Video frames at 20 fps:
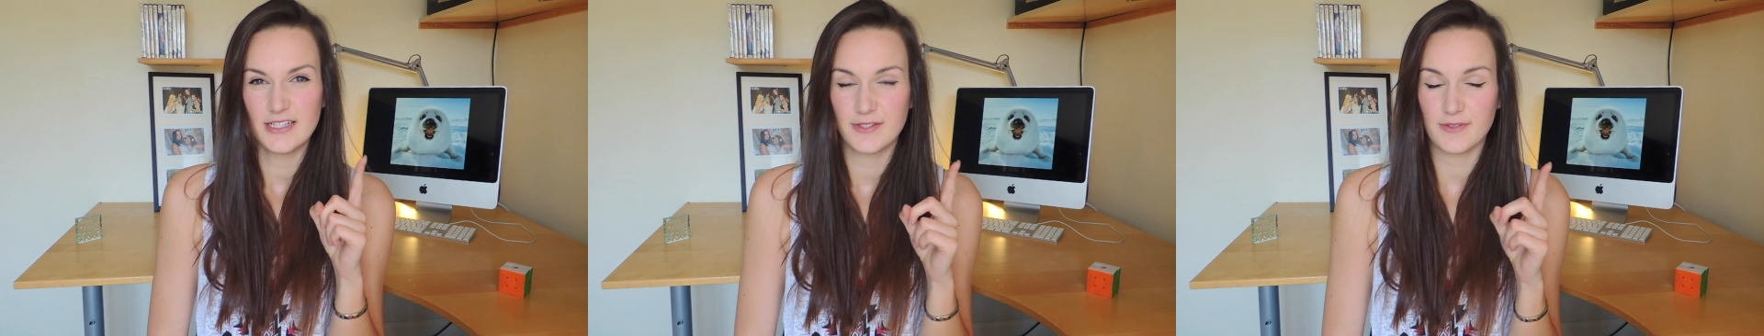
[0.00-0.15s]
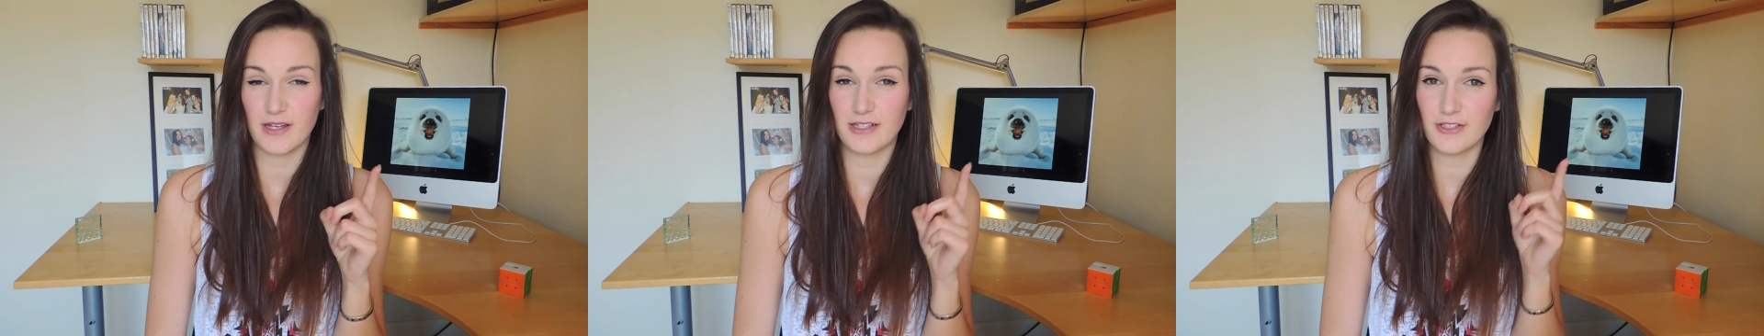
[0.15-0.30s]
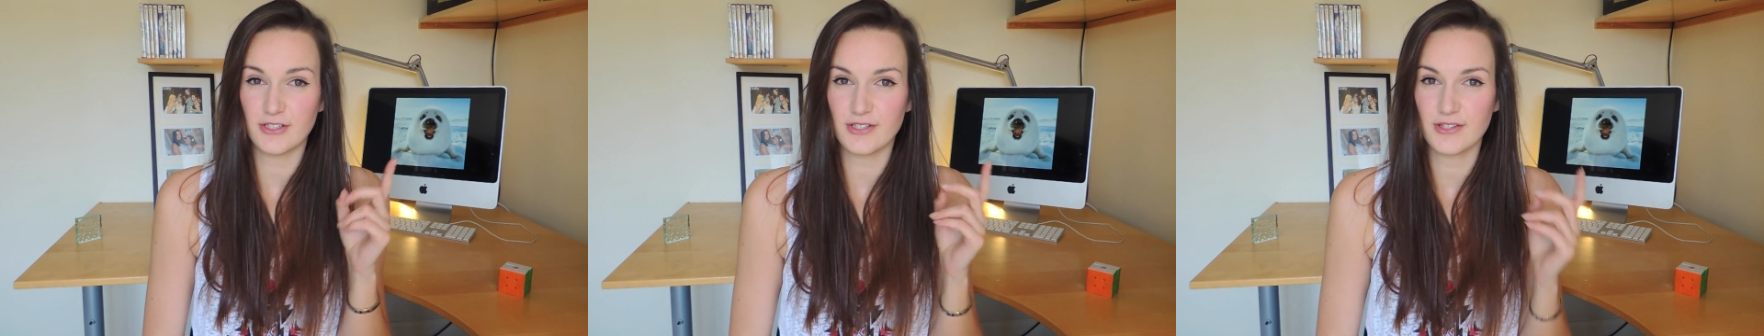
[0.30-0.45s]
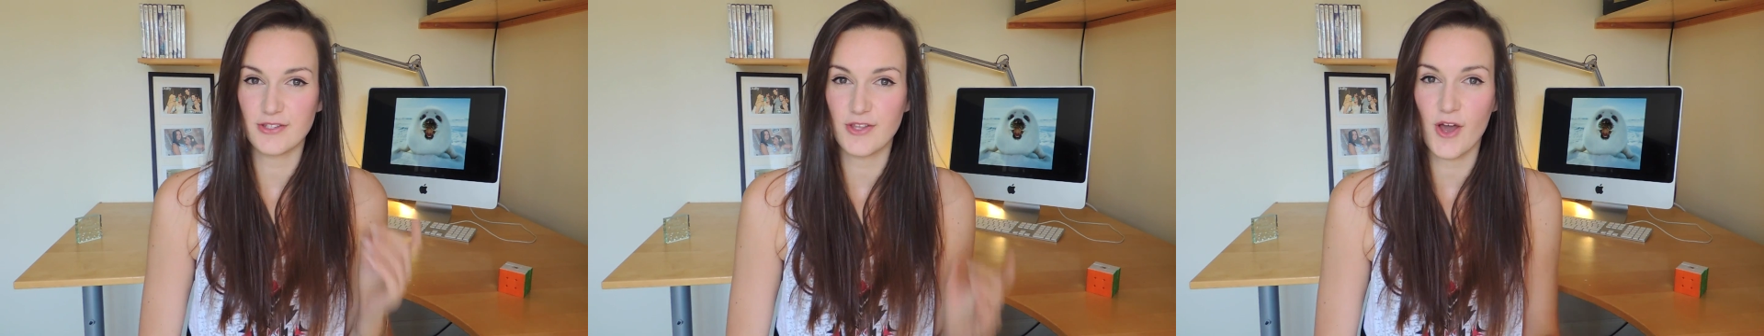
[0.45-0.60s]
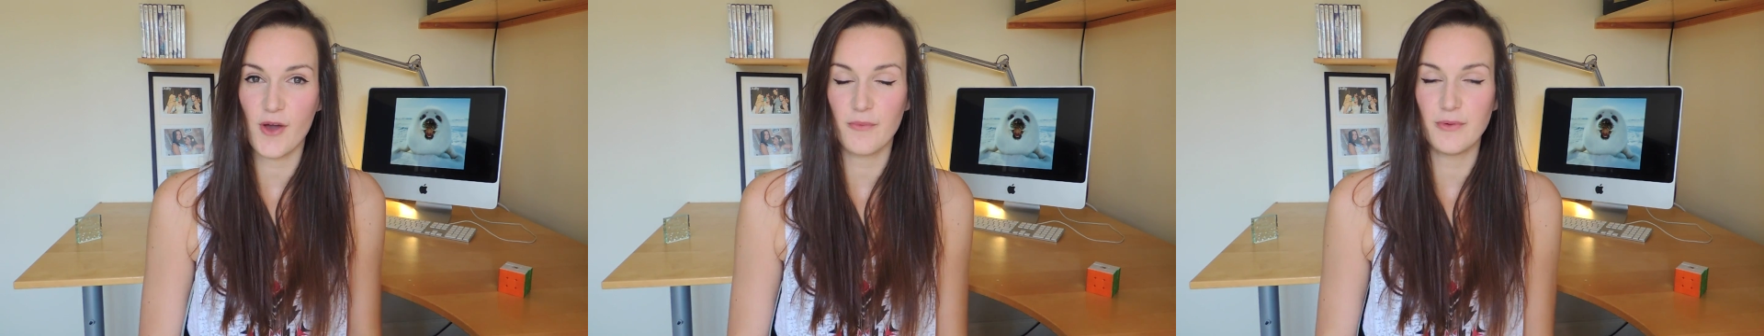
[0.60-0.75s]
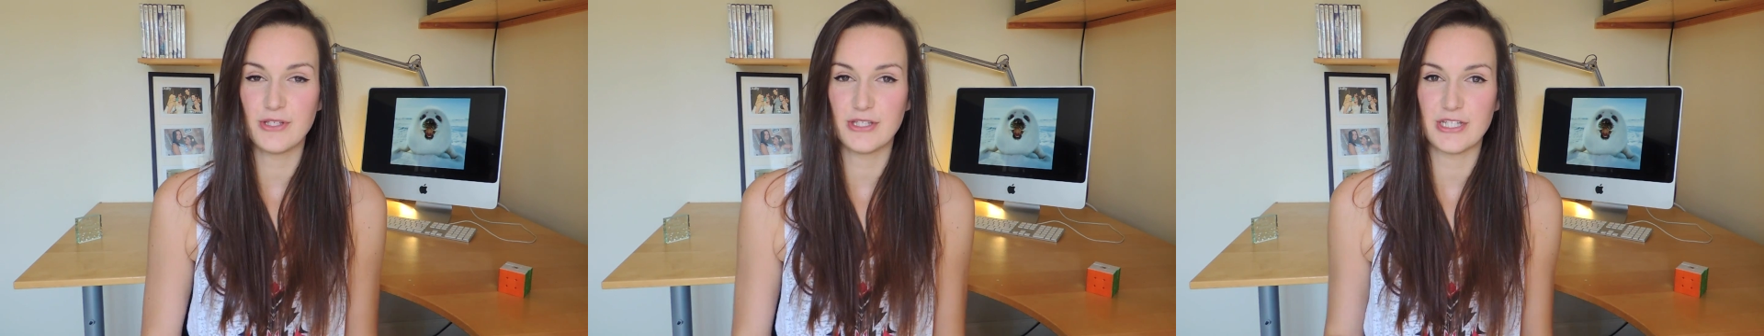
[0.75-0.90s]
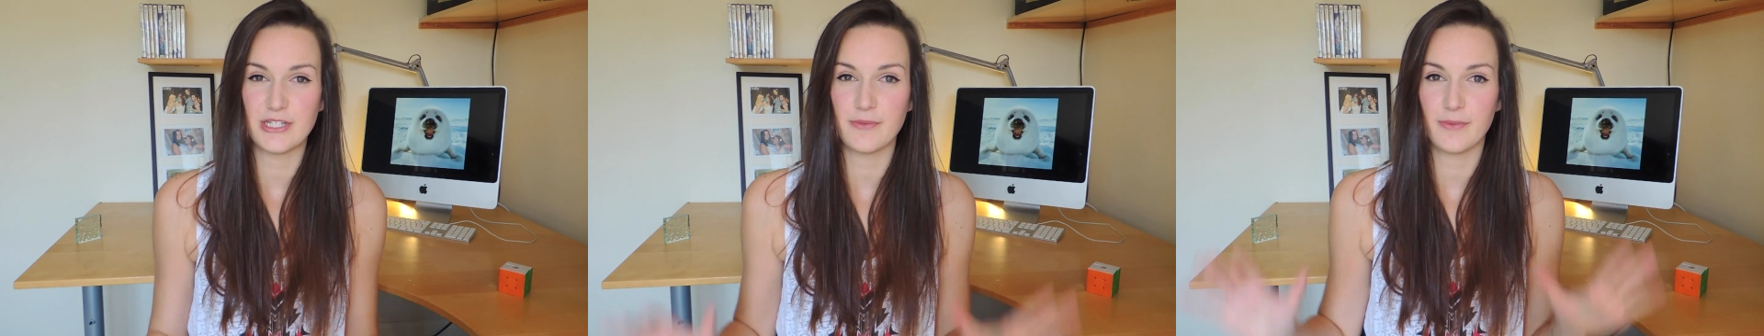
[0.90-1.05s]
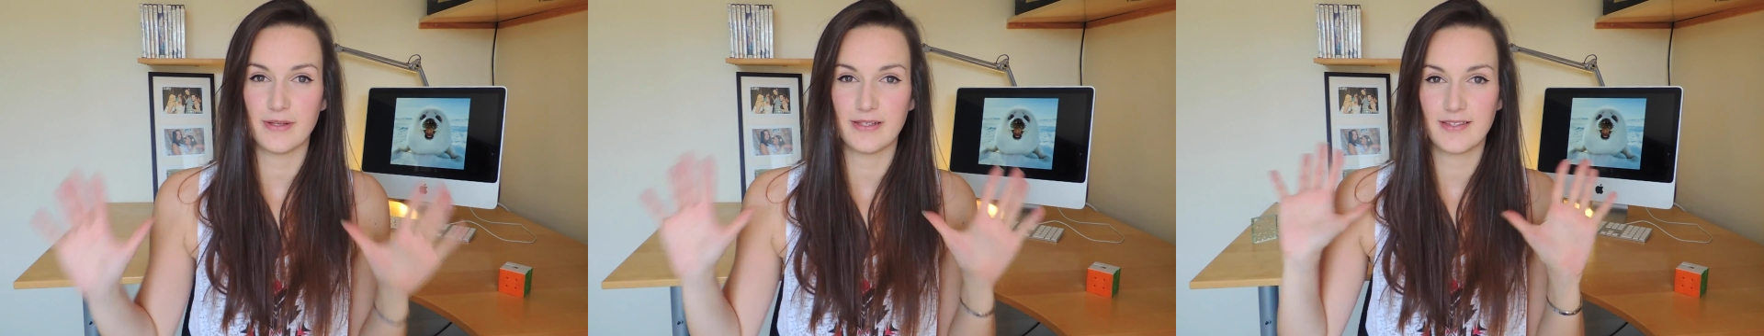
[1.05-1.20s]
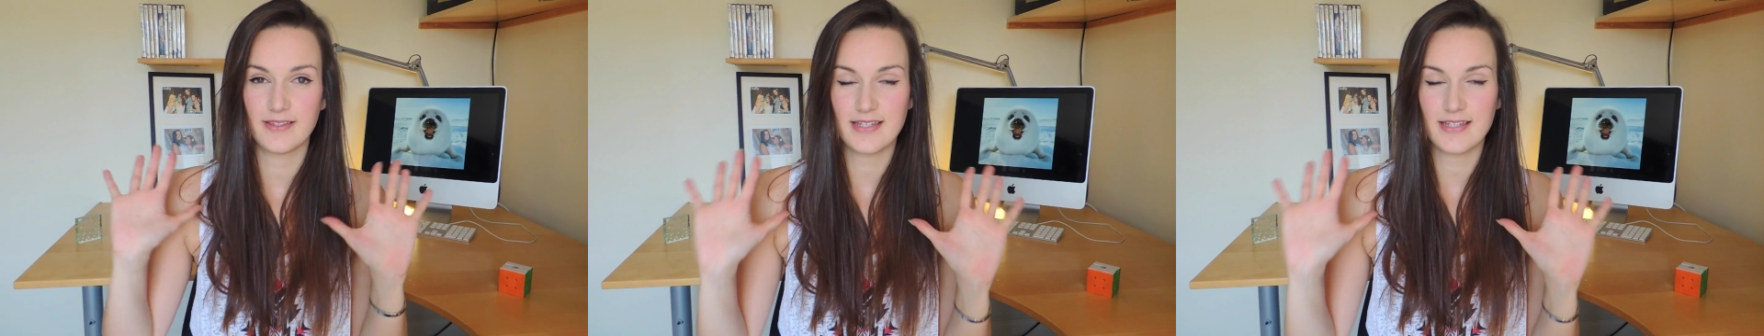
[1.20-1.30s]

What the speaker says: so I just thought we'd do a